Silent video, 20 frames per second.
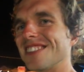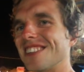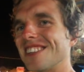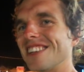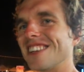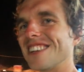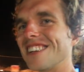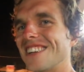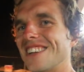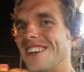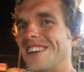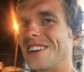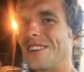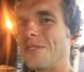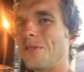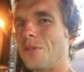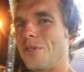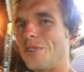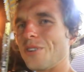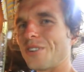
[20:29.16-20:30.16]
fun!
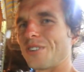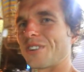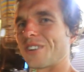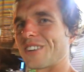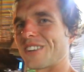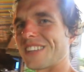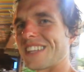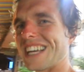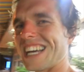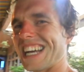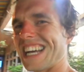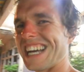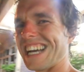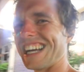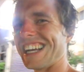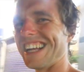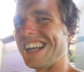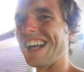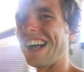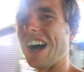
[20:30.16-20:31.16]
Party!
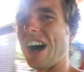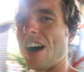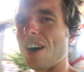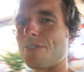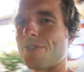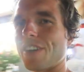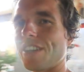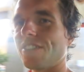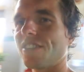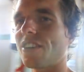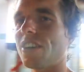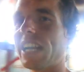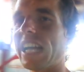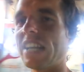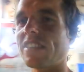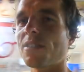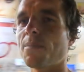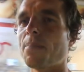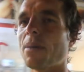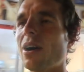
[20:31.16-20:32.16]
Our friends have gone out to